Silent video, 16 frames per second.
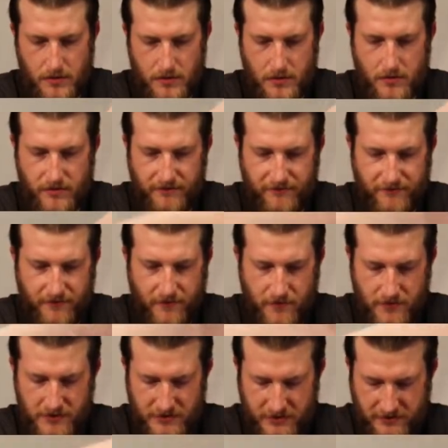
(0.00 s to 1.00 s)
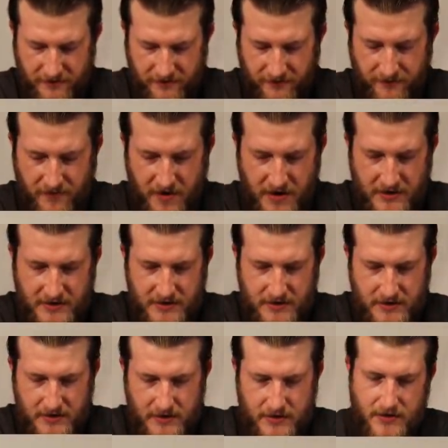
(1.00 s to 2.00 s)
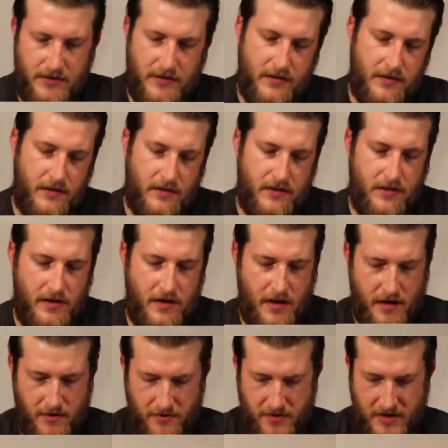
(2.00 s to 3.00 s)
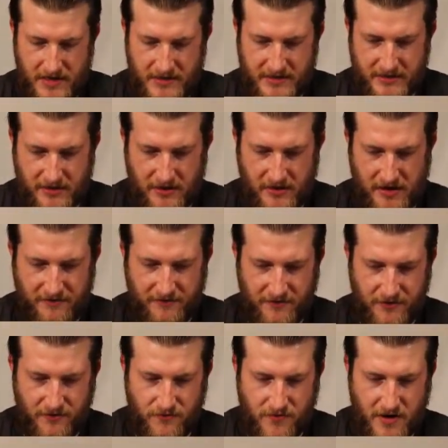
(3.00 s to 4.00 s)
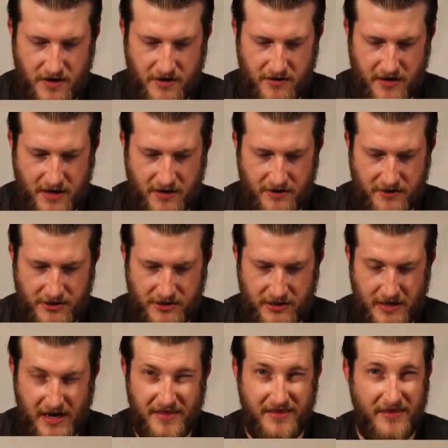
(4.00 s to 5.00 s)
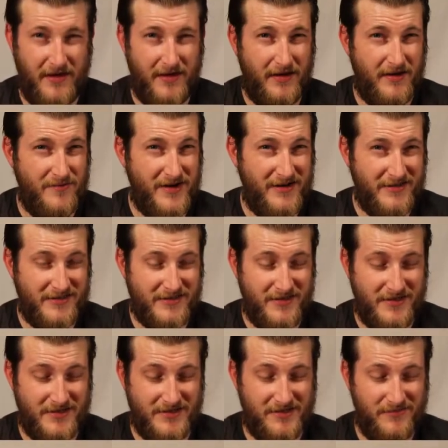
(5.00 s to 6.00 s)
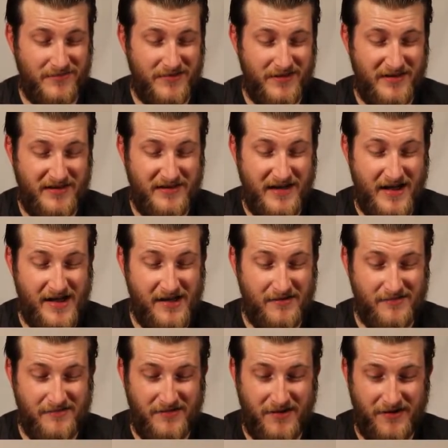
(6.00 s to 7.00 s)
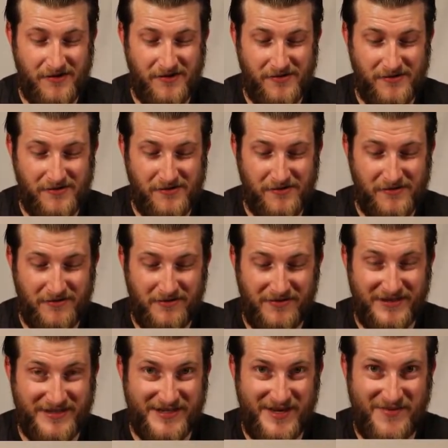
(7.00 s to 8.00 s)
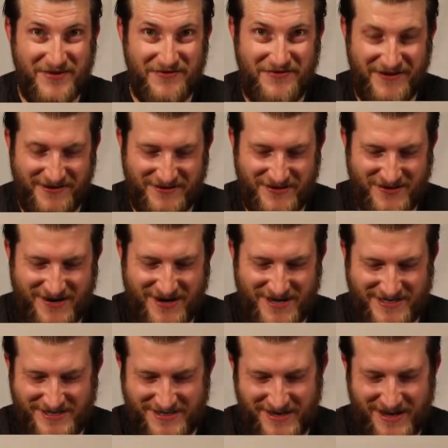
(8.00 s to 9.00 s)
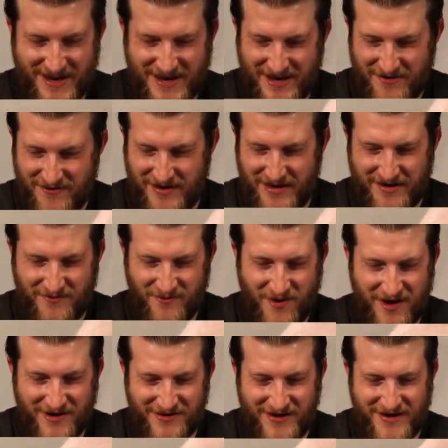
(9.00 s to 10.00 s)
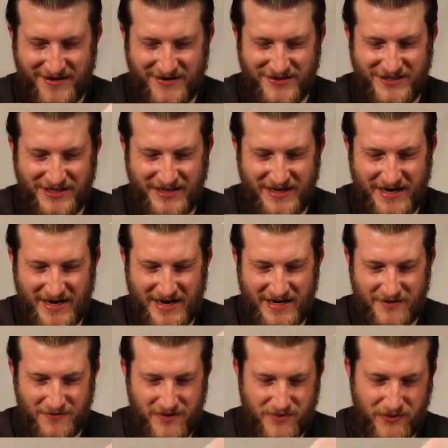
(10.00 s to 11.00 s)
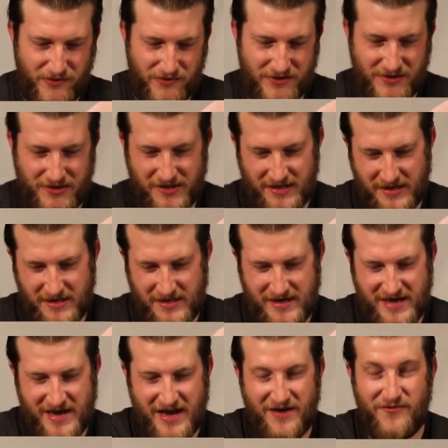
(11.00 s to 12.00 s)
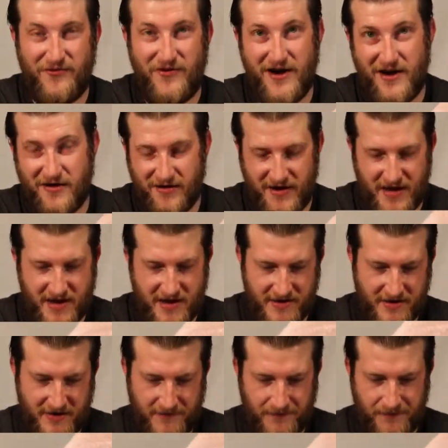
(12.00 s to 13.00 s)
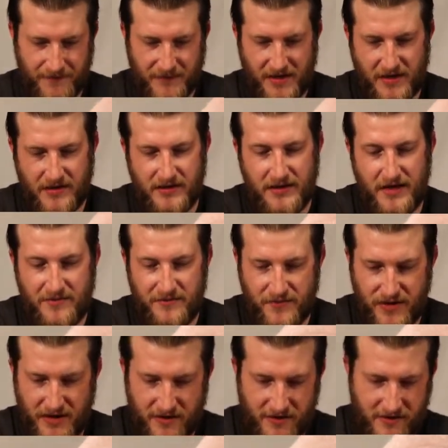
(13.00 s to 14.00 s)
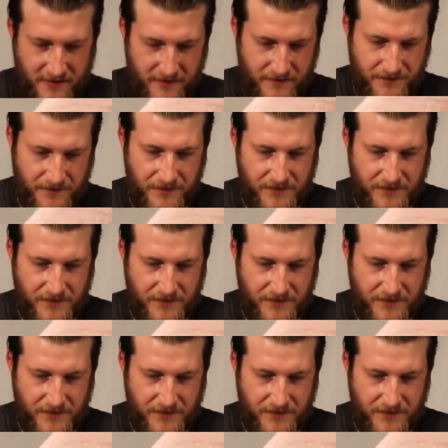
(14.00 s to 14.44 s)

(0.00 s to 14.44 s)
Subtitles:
Going four to the front. All right, starting off with a water energy. I think I might have saw something. I don't know. Let's keep our fingers crossed. We got a water energy, a reboot, rare candy, Lumberry,